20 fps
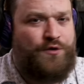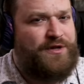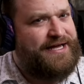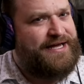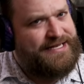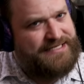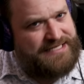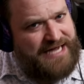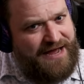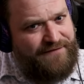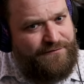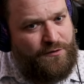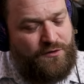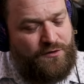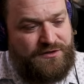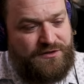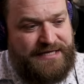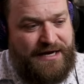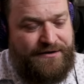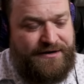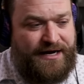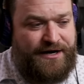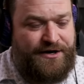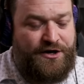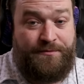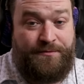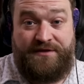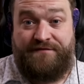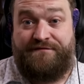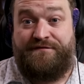Like his high vocals sound kind of
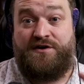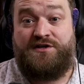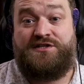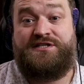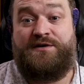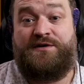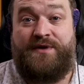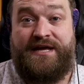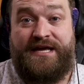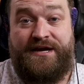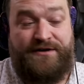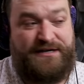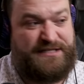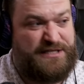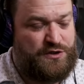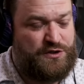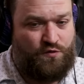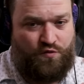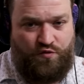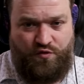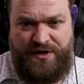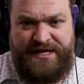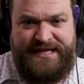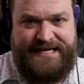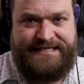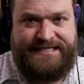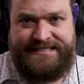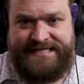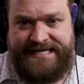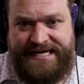new, but the first thing we hear is this
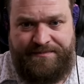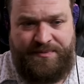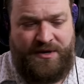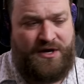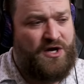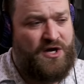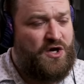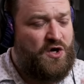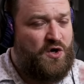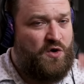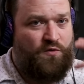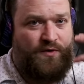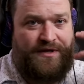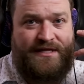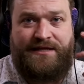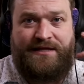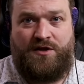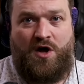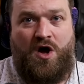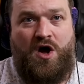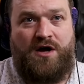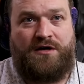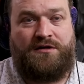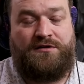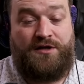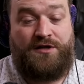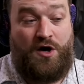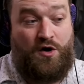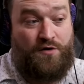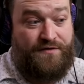really deep, really
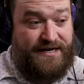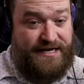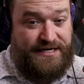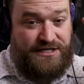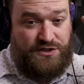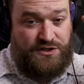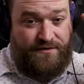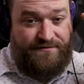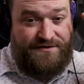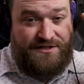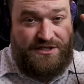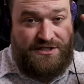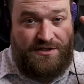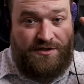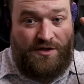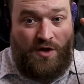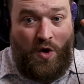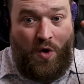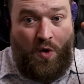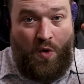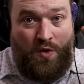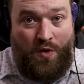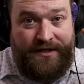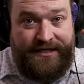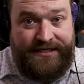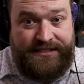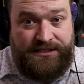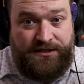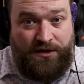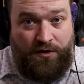long low that he sort of
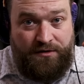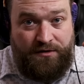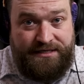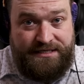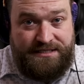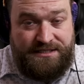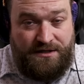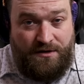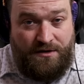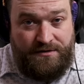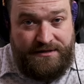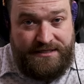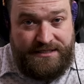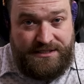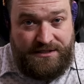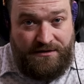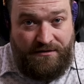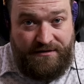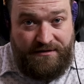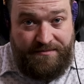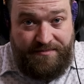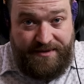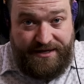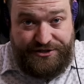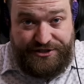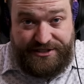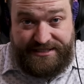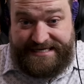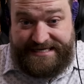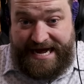slowly, slowly, slowly, slowly
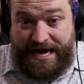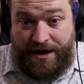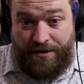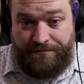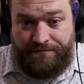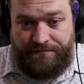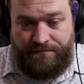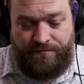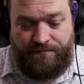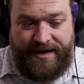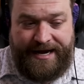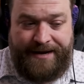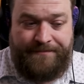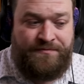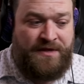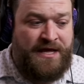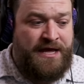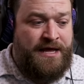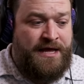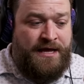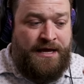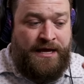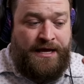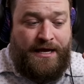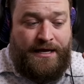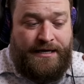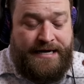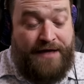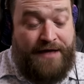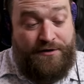pitches down, right?
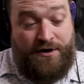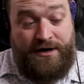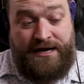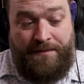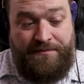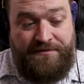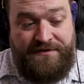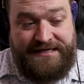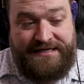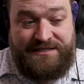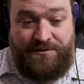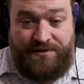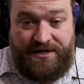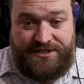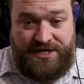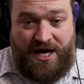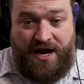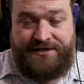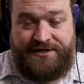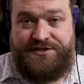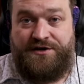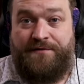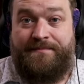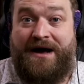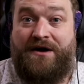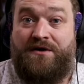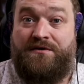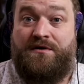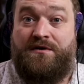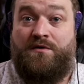Now, there are a couple things I want to talk to you
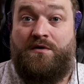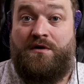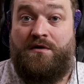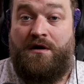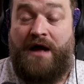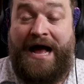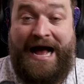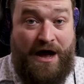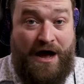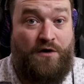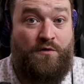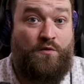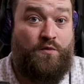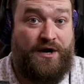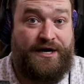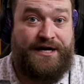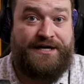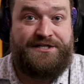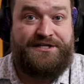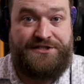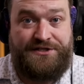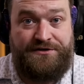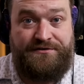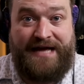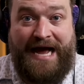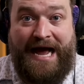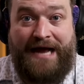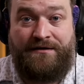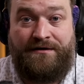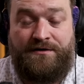about how we're going to do
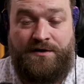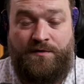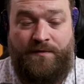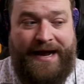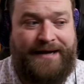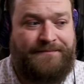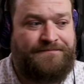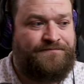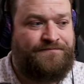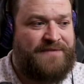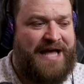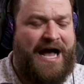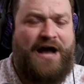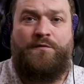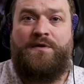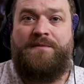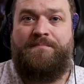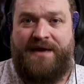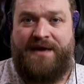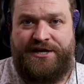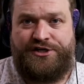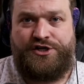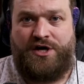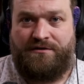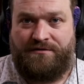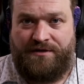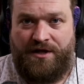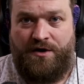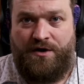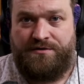that, right? How do we pitch
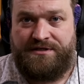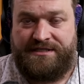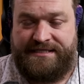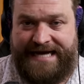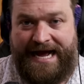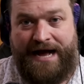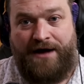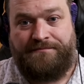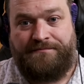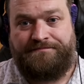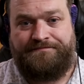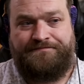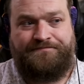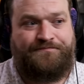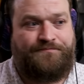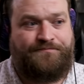our lows down?